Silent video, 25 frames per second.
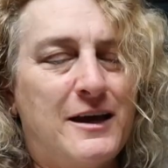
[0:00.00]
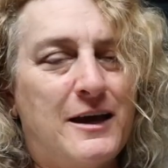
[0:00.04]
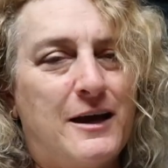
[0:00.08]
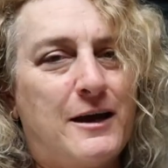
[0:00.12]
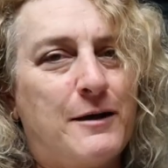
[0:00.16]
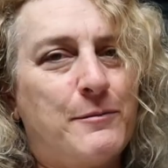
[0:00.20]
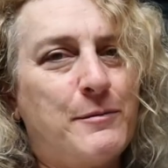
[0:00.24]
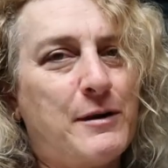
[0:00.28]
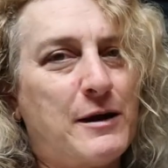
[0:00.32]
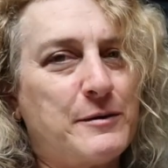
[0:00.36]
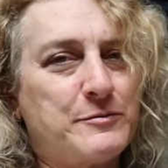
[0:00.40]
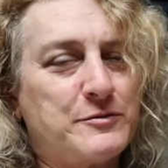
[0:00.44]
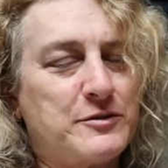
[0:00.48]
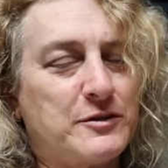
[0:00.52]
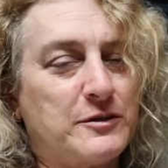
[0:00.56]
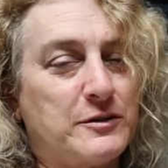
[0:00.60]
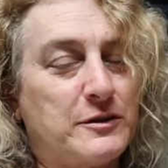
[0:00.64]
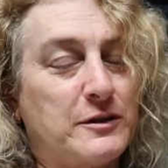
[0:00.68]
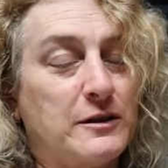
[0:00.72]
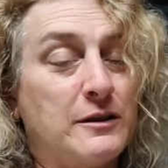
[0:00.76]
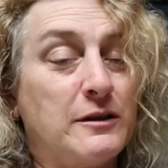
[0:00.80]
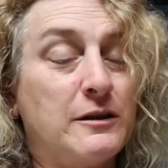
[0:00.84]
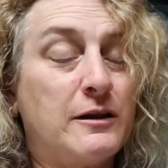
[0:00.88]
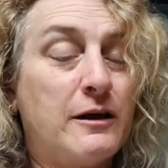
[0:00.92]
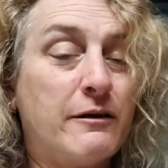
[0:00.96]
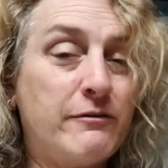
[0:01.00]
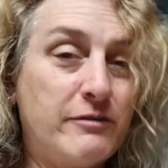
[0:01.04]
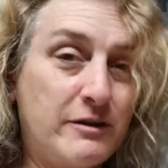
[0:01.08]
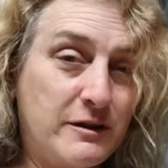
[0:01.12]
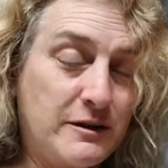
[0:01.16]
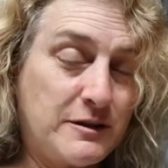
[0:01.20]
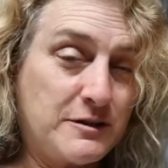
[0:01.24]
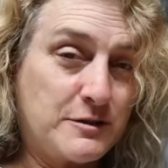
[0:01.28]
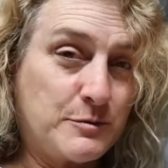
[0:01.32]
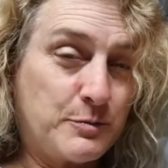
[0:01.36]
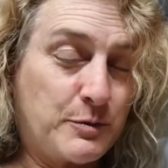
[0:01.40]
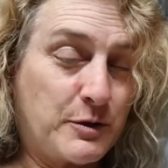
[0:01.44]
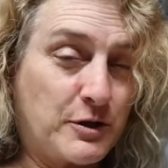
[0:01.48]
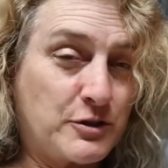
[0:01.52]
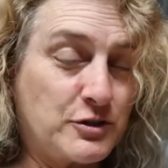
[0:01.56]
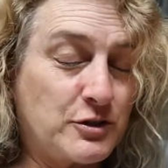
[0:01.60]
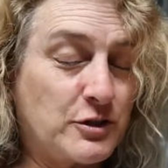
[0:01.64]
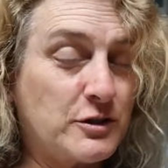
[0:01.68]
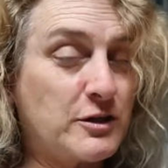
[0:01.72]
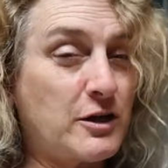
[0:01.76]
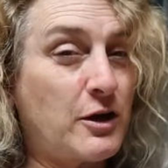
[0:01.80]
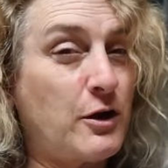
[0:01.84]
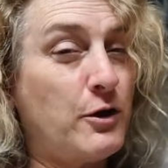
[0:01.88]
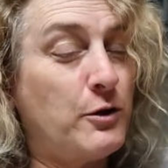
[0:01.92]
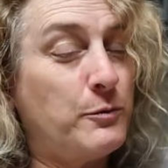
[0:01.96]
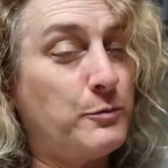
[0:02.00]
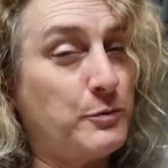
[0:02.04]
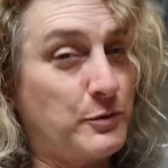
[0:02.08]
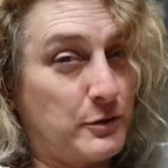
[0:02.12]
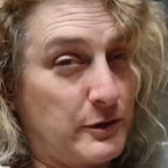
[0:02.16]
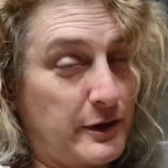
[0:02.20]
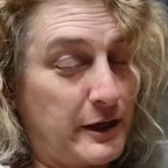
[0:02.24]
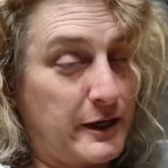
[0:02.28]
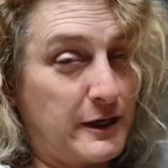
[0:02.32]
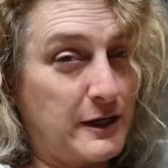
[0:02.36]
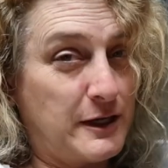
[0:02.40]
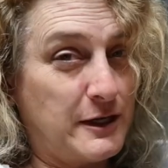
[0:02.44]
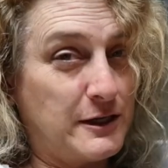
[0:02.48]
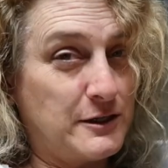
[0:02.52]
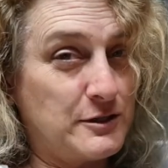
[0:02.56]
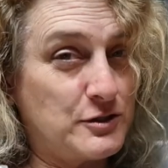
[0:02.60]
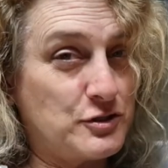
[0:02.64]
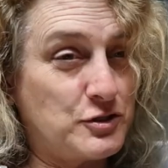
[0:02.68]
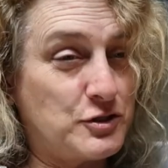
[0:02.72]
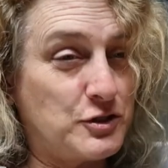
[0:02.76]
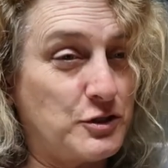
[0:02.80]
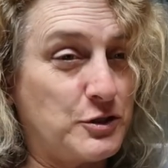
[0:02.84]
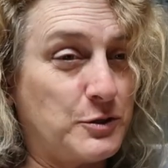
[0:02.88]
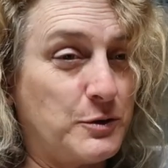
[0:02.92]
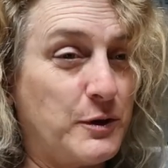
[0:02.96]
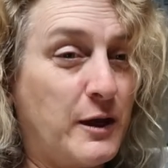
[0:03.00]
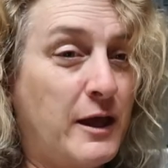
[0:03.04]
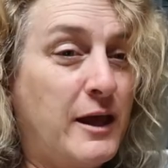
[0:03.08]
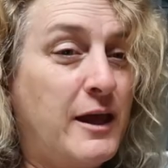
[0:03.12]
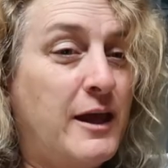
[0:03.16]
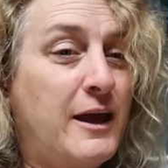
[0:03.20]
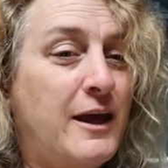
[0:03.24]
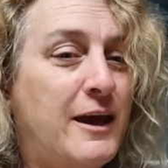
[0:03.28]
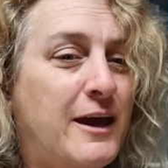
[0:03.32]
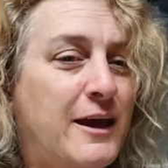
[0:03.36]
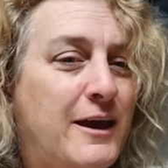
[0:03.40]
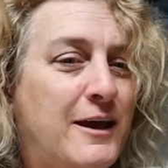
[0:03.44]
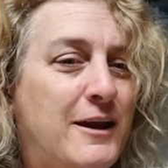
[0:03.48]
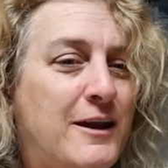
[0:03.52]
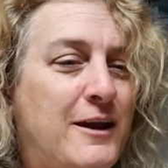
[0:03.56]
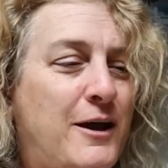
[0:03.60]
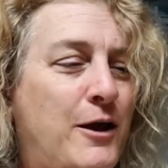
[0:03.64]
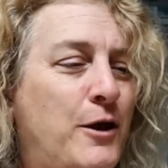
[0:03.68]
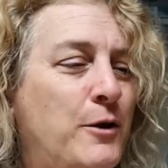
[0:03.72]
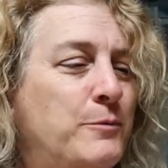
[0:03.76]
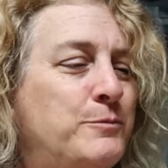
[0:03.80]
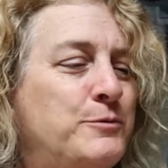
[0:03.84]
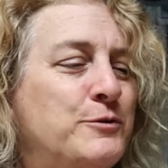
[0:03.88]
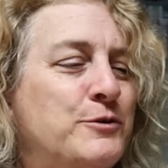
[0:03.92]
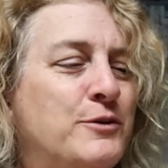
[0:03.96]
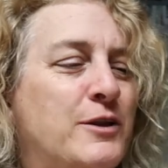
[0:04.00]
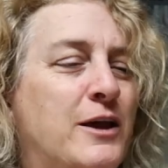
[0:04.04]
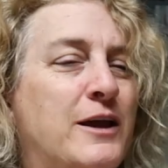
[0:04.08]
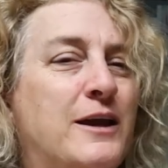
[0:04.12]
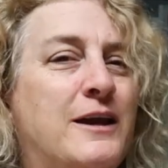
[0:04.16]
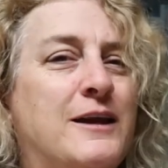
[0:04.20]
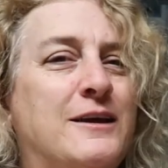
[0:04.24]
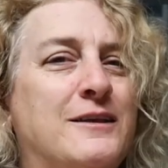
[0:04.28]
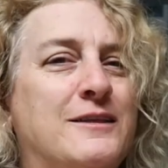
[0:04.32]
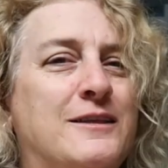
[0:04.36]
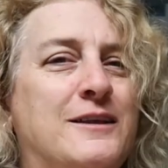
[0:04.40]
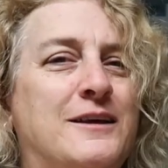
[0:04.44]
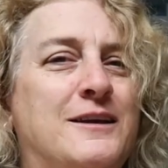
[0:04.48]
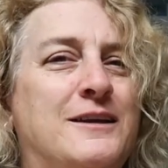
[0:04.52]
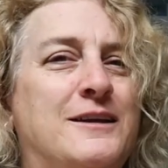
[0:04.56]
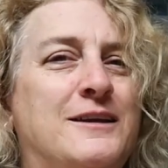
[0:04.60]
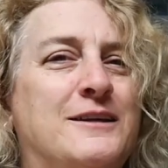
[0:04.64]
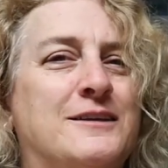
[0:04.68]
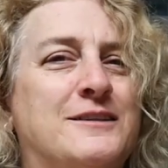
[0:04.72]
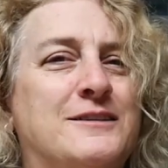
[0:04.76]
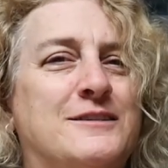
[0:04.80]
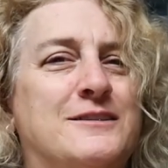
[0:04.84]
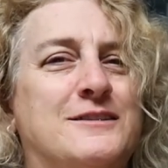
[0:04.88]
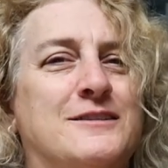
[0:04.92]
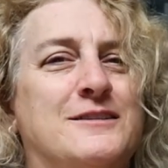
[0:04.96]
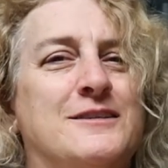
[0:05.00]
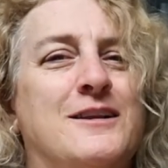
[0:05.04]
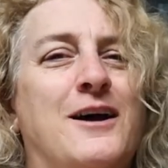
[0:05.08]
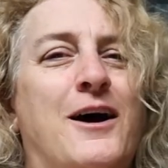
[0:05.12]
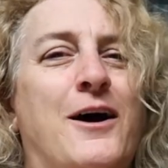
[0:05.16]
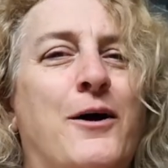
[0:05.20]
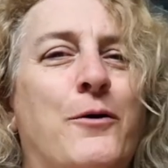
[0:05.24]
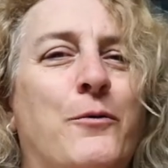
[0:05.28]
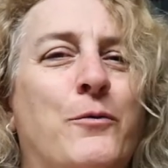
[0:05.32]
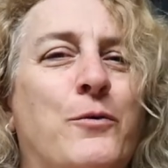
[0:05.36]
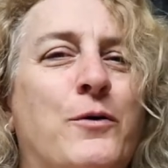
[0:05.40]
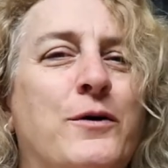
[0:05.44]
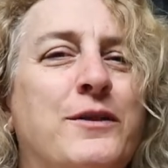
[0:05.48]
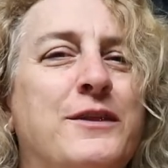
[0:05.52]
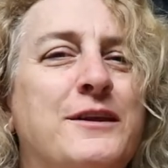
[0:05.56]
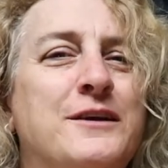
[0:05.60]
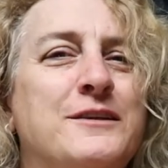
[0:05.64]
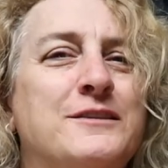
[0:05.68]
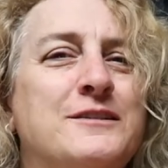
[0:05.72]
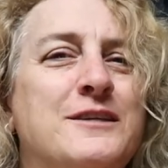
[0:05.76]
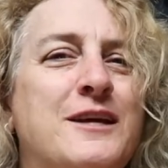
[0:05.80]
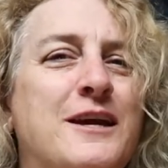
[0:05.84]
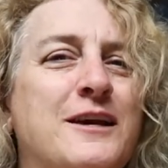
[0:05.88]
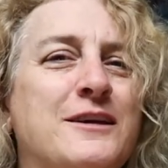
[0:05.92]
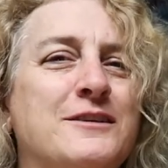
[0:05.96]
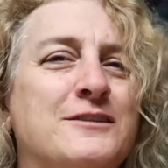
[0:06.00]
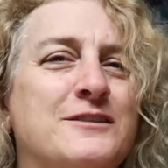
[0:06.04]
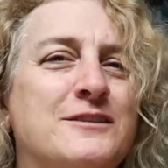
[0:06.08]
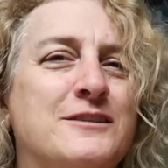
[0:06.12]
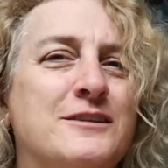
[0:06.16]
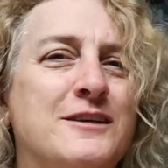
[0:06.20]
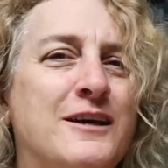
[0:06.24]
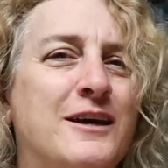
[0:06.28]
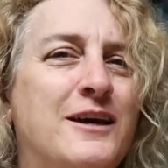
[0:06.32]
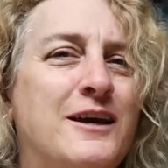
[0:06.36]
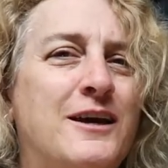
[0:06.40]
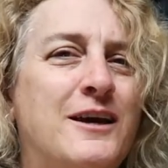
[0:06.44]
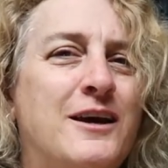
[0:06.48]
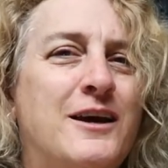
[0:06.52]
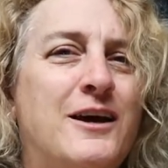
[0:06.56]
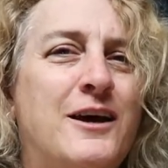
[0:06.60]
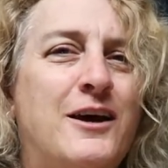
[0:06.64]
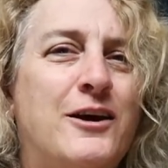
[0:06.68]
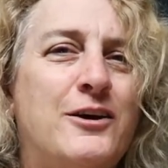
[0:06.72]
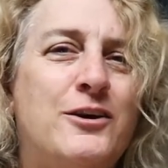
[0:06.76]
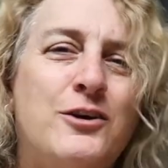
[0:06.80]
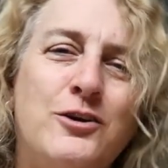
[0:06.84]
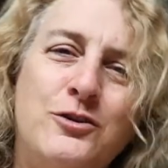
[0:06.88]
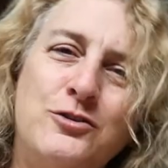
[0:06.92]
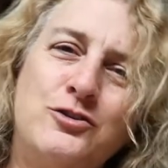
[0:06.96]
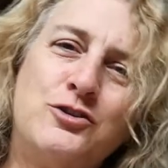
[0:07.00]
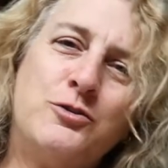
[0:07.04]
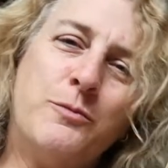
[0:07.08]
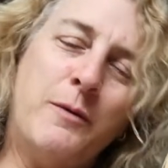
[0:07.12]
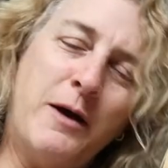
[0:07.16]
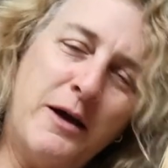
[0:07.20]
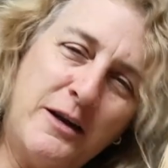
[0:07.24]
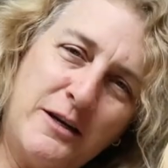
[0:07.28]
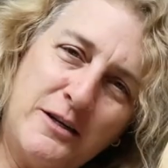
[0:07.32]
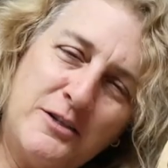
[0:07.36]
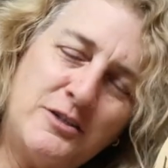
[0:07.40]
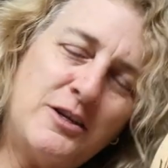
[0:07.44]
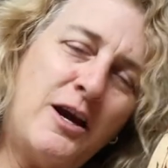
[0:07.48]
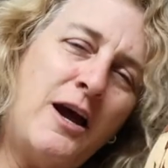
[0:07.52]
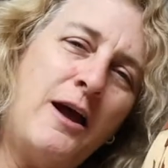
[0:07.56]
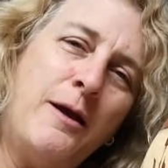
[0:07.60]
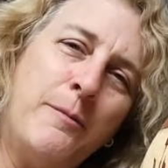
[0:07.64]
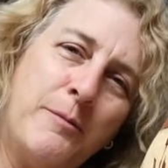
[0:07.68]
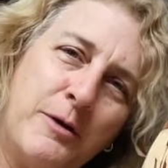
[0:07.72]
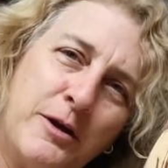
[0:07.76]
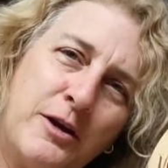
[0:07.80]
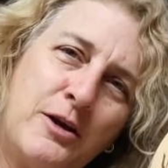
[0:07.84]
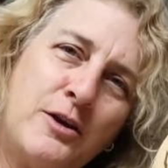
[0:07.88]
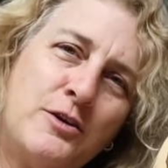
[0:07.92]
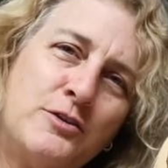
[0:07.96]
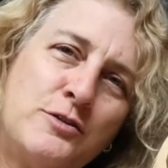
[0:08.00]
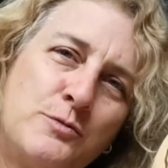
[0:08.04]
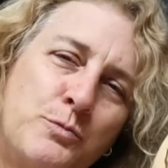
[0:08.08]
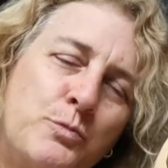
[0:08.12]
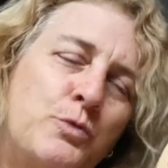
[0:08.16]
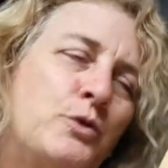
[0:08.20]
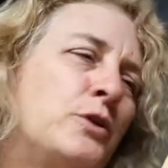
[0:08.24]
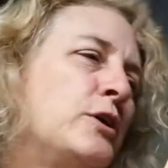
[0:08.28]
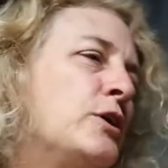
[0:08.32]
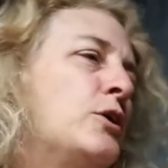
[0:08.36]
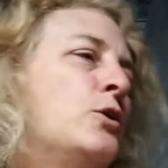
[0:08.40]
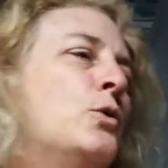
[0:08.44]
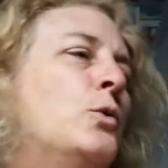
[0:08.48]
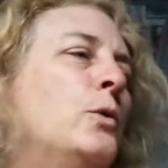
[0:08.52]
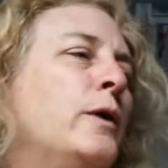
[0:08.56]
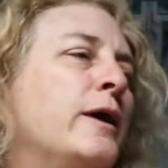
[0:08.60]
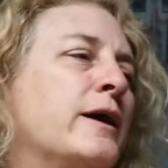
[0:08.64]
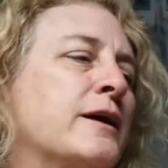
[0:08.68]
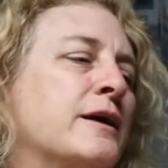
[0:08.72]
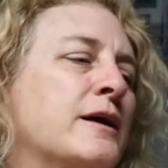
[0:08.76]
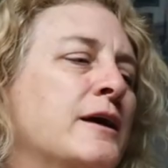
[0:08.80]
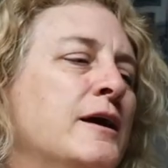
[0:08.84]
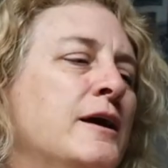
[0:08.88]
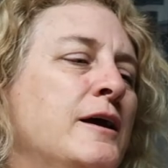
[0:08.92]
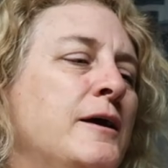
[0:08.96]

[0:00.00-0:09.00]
I'm absolutely loving this project. I hope you're liking it too. And I hope you're liking that it's not one that takes a huge amount of time. It goes pretty quick.